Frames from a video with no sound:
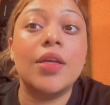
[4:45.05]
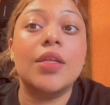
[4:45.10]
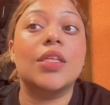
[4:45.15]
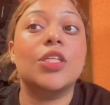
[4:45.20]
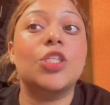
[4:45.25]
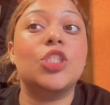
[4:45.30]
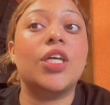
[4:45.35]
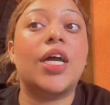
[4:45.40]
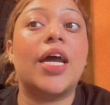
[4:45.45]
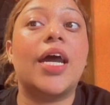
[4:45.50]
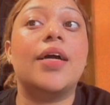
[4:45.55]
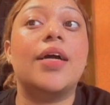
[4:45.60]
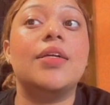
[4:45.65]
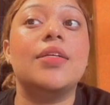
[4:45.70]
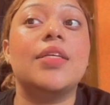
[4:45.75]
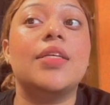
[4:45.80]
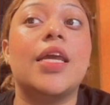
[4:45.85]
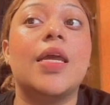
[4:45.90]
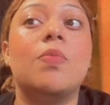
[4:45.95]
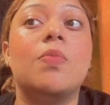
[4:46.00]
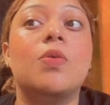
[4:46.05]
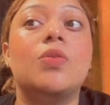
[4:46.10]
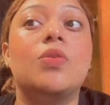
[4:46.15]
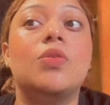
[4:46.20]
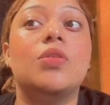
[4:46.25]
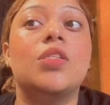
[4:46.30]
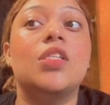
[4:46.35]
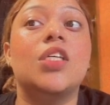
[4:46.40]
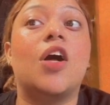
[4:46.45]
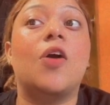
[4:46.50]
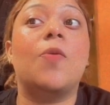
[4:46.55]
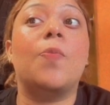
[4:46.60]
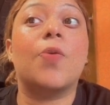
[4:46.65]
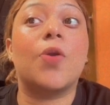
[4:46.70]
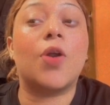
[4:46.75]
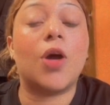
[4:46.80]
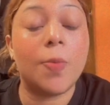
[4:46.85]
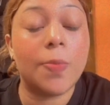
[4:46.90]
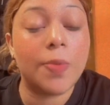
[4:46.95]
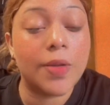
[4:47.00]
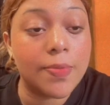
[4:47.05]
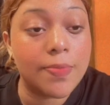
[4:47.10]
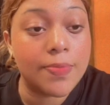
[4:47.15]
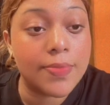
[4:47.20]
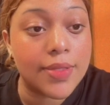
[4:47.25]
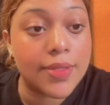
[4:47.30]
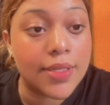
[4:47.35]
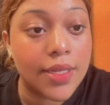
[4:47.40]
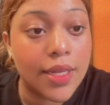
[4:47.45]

The child is able to solve problems